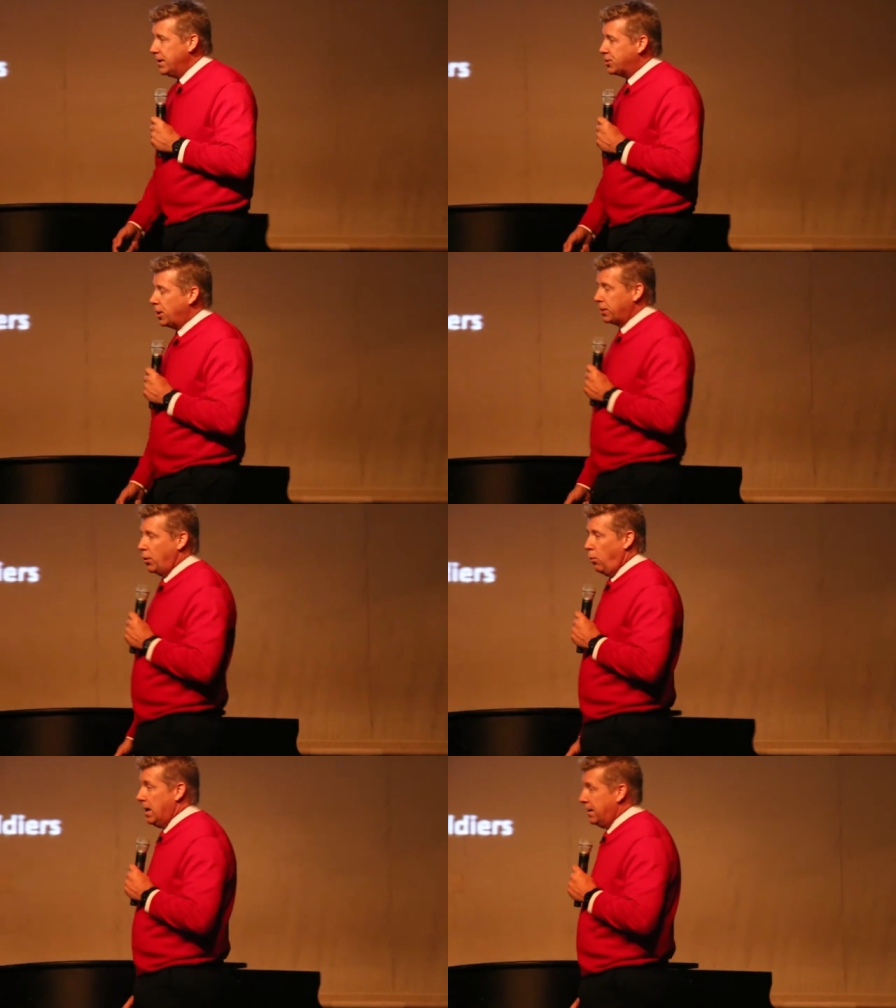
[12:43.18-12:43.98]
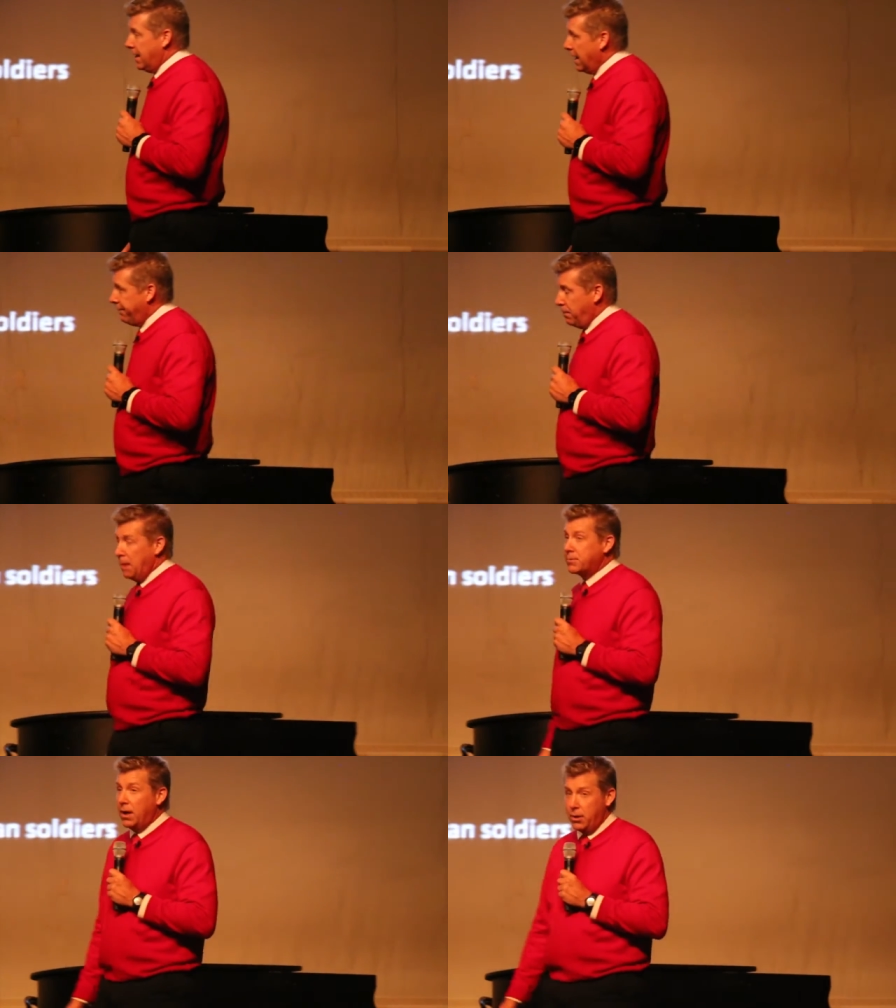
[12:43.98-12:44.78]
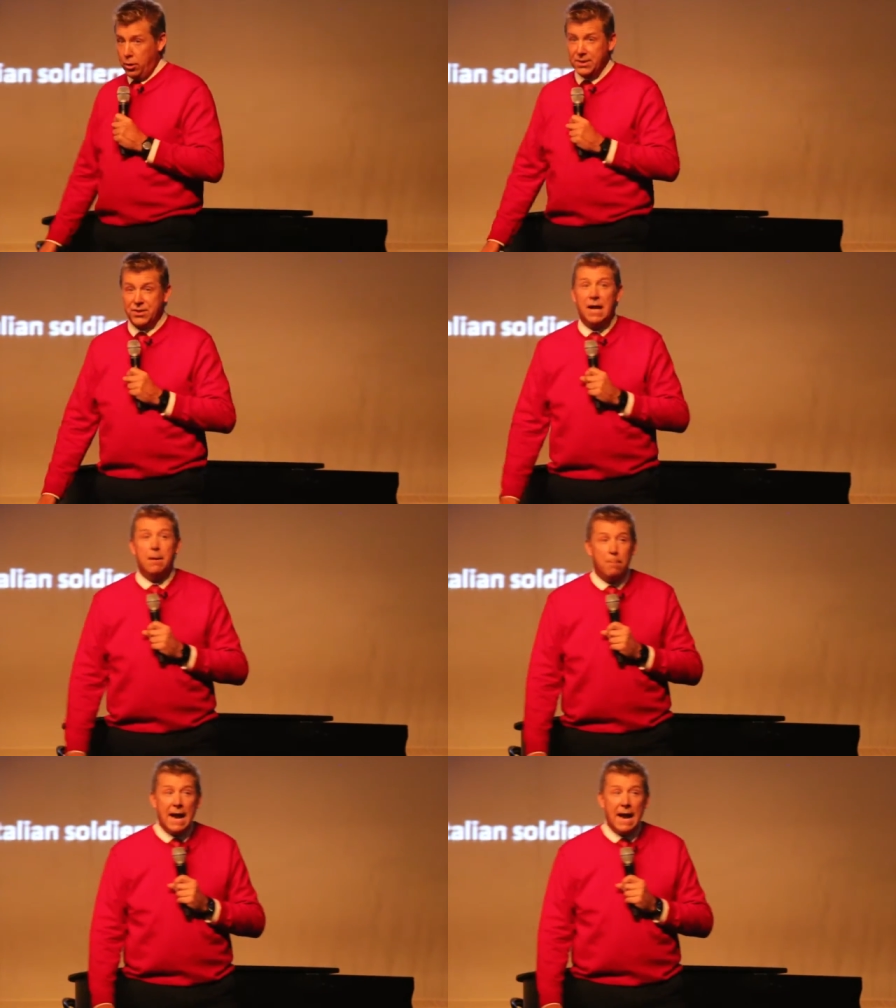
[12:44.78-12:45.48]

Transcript: this took the wind out of him. I'm telling you, it set it